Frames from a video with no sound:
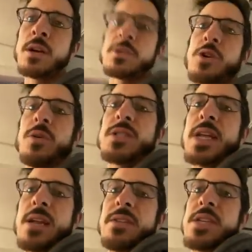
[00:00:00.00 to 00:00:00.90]
So
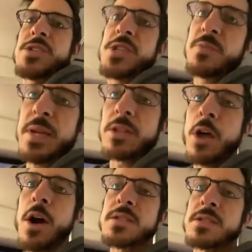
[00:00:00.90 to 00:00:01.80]
instead of this just being
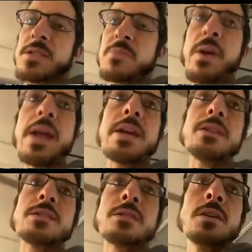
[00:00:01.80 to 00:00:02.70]
lost
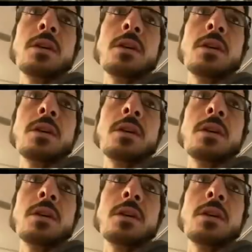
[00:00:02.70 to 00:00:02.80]
space,